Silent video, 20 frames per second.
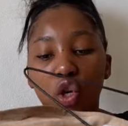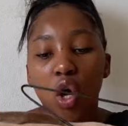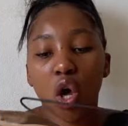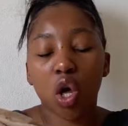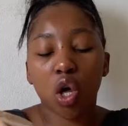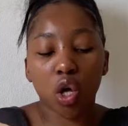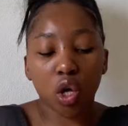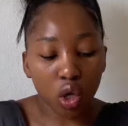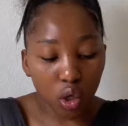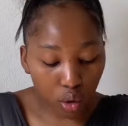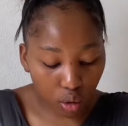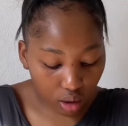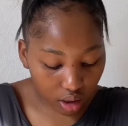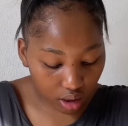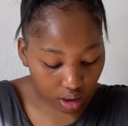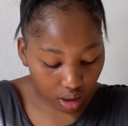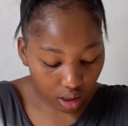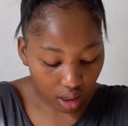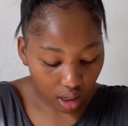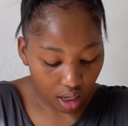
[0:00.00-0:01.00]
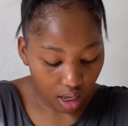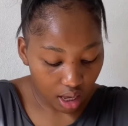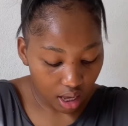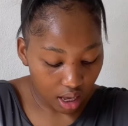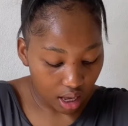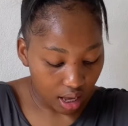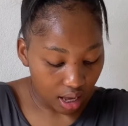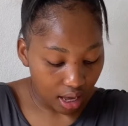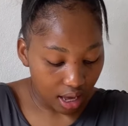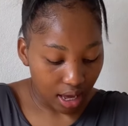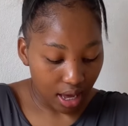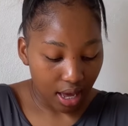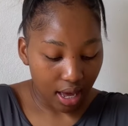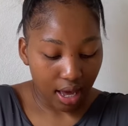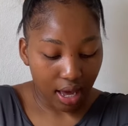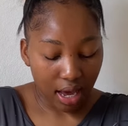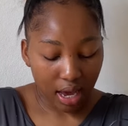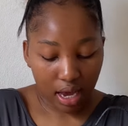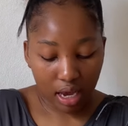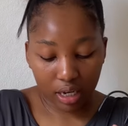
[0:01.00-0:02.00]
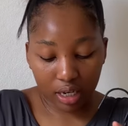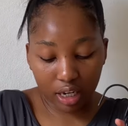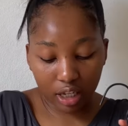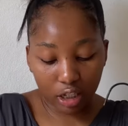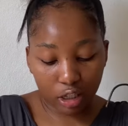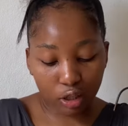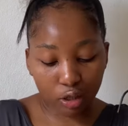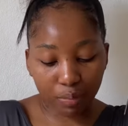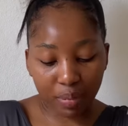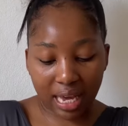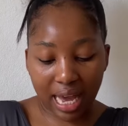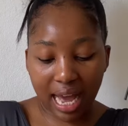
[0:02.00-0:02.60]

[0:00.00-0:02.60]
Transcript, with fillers: coat it needs to be